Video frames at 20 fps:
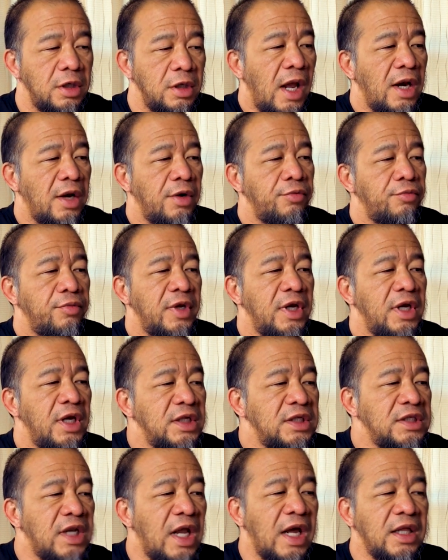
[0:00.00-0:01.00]
And it
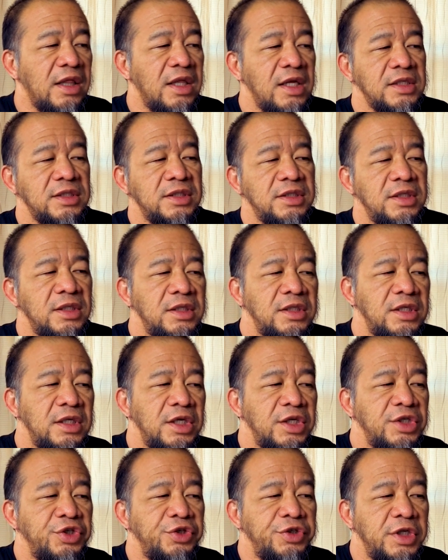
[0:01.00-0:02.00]
reads like this:
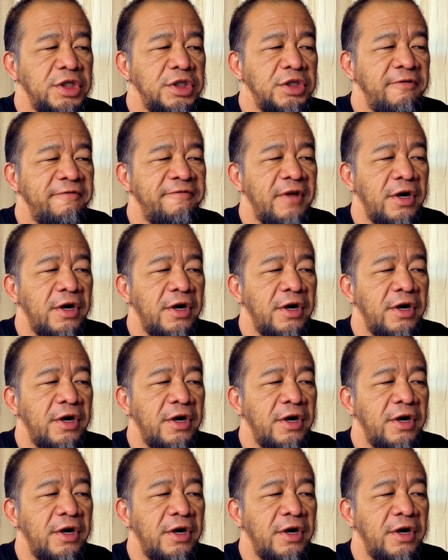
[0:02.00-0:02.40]
the Jiu-Jitsu